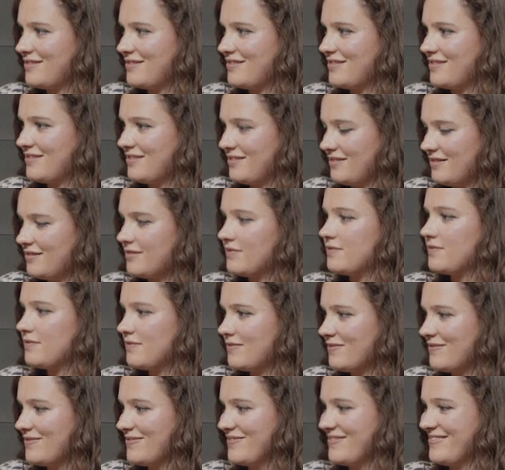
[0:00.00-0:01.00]

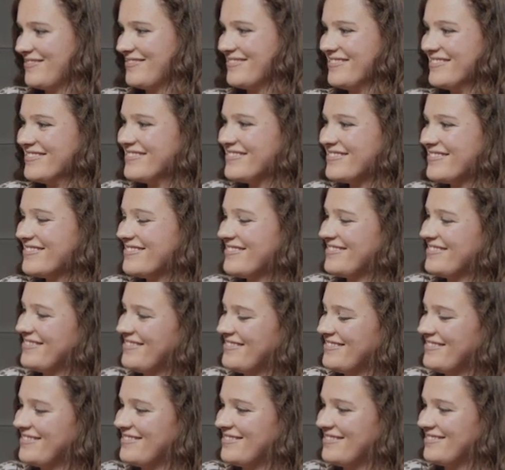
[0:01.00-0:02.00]

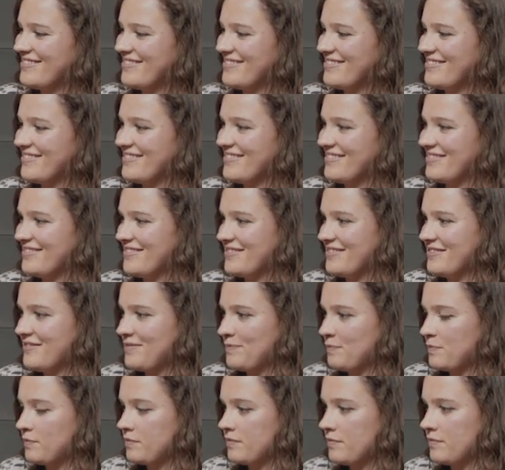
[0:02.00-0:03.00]

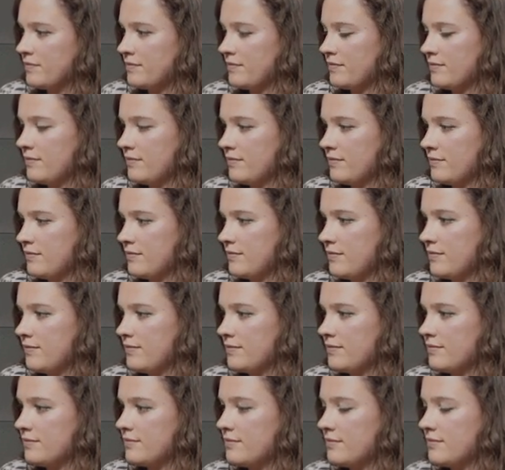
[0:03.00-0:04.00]

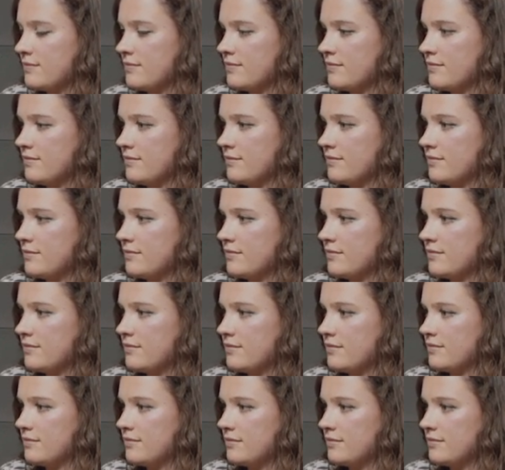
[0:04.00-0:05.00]

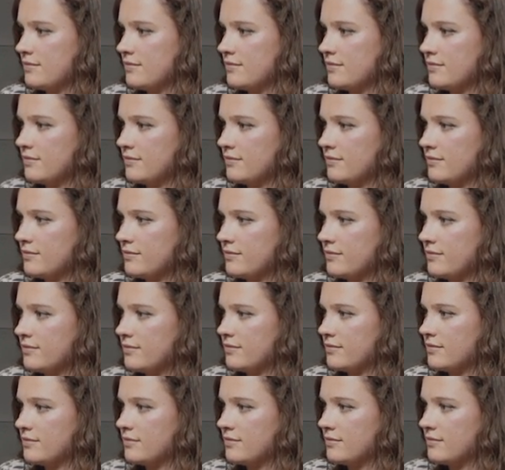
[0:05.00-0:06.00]

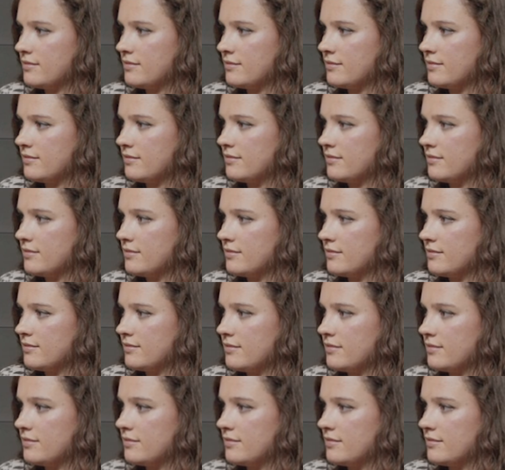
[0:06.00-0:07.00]

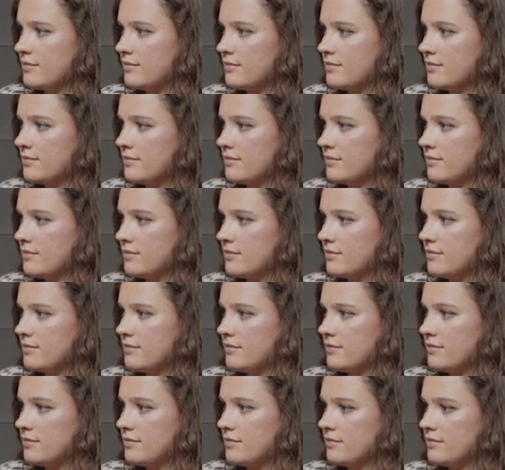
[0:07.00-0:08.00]
The person shown says nothing.